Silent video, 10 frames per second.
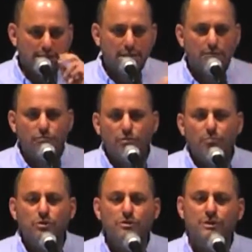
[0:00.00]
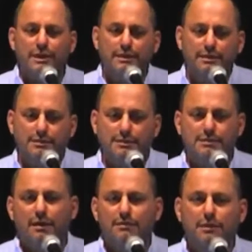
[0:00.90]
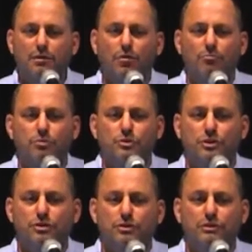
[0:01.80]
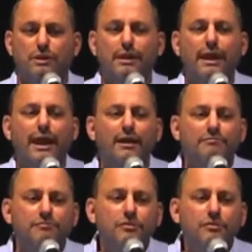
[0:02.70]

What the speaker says: The robots in the start and goal position have